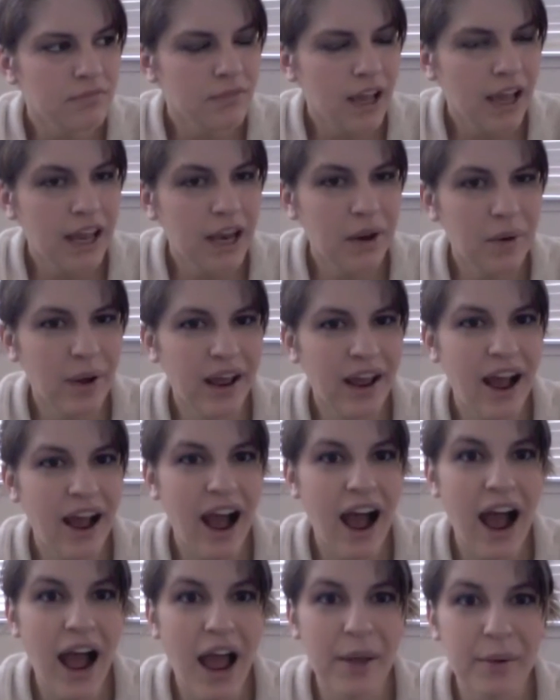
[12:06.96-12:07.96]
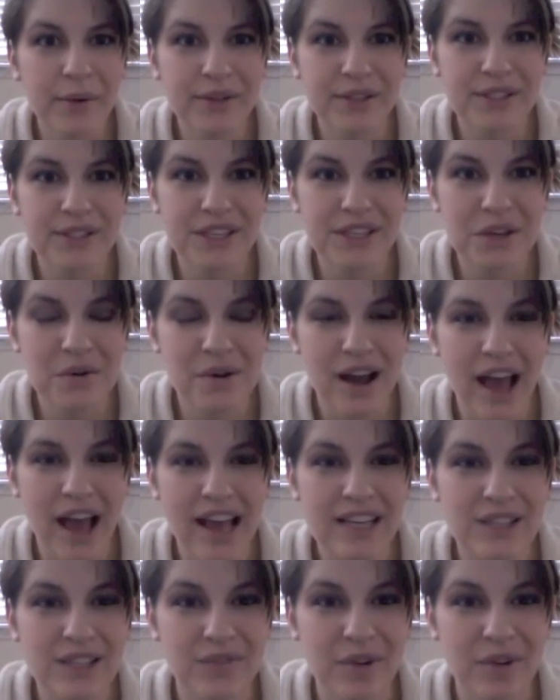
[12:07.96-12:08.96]
Anyway, I will see you
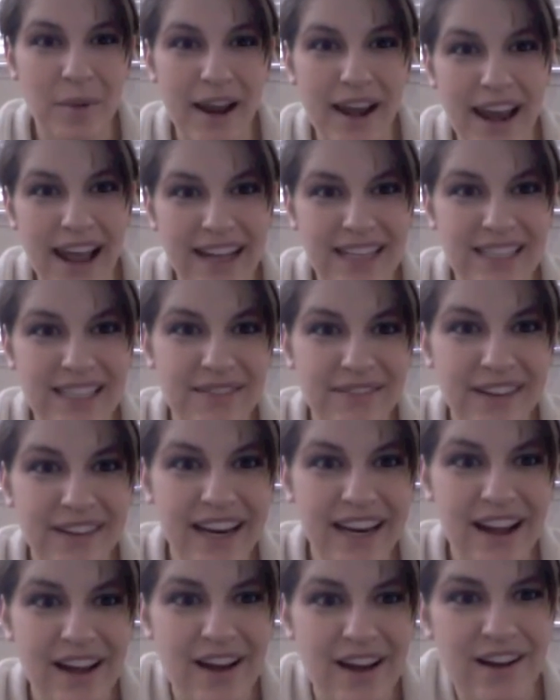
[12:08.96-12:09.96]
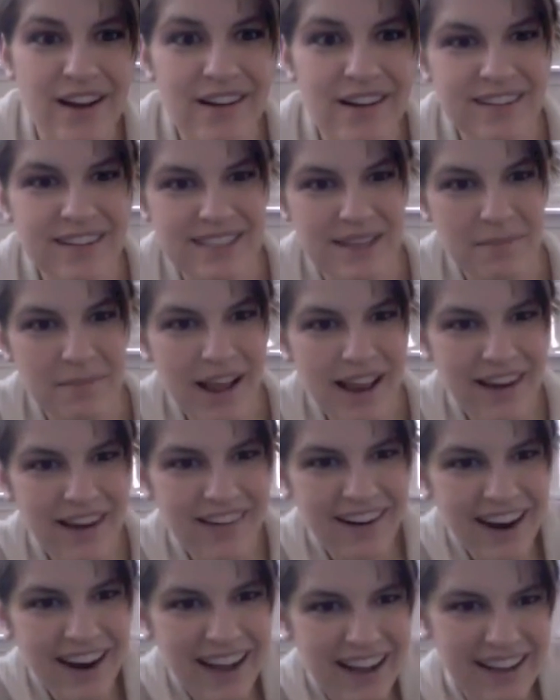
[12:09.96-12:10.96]
guys for my next video. Say bye,
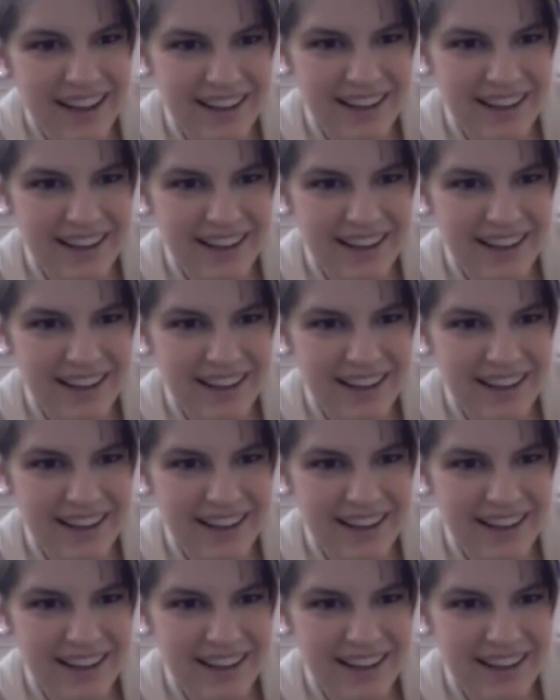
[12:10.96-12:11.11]
Laura.